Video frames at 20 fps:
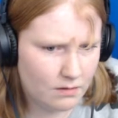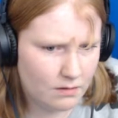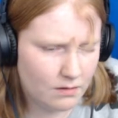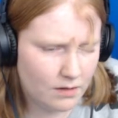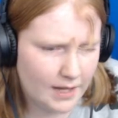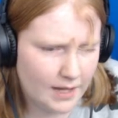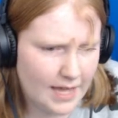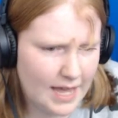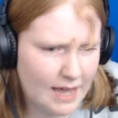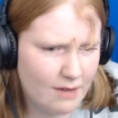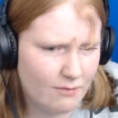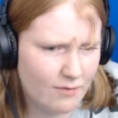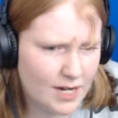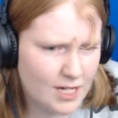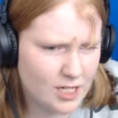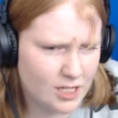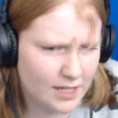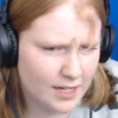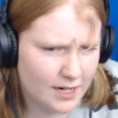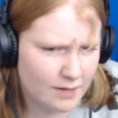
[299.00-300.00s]
I can't
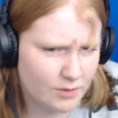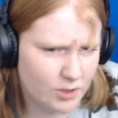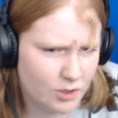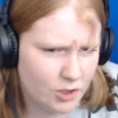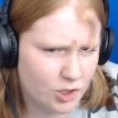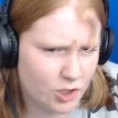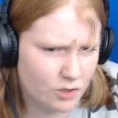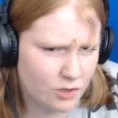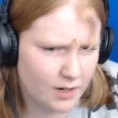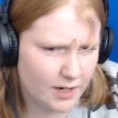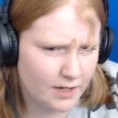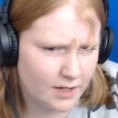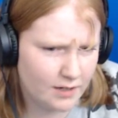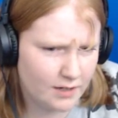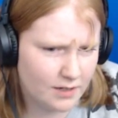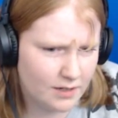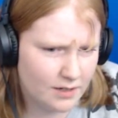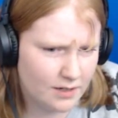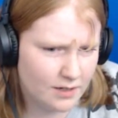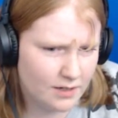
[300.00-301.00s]
reach that. I'm too short.
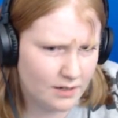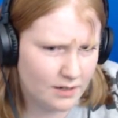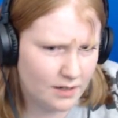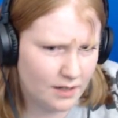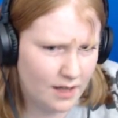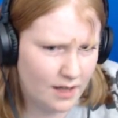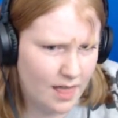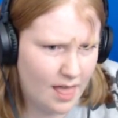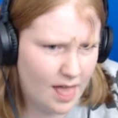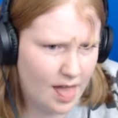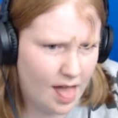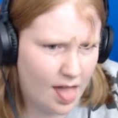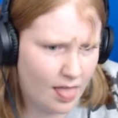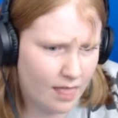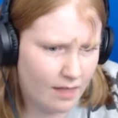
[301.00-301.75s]
Eh.